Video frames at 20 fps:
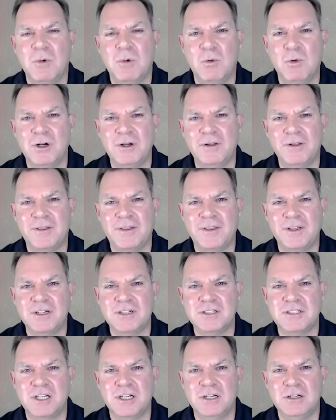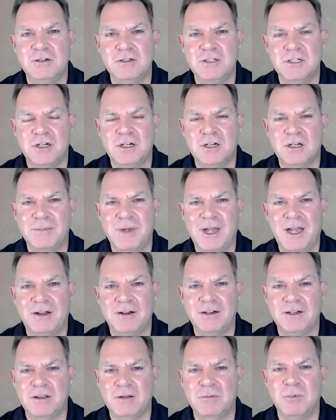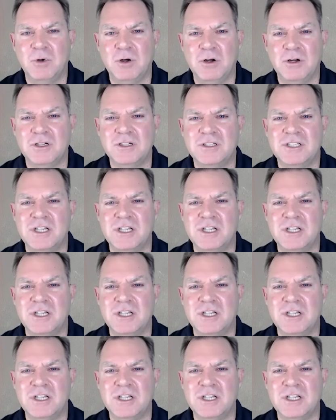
but one of the things that you talk about in the book